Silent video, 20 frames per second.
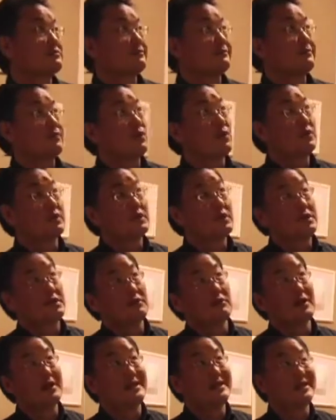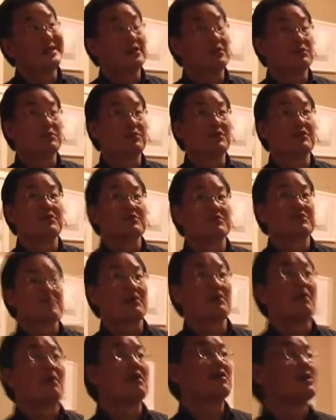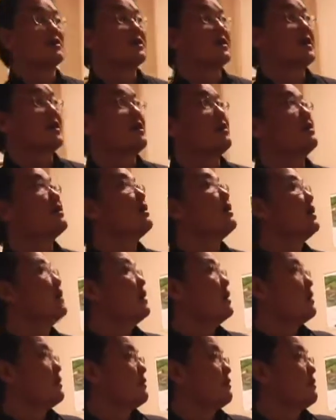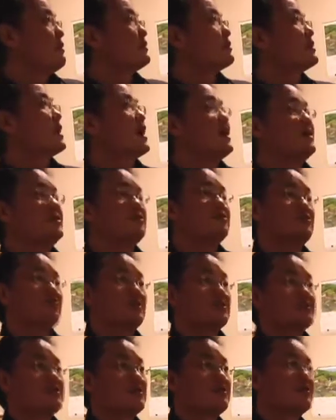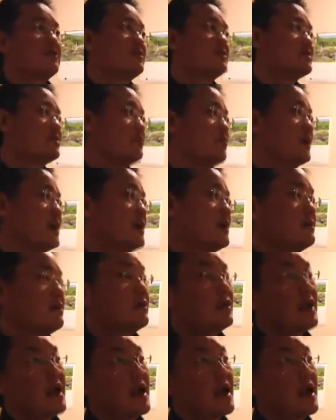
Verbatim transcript: 14 or 18 computers that are all hooked together. They're all tied into our server so we can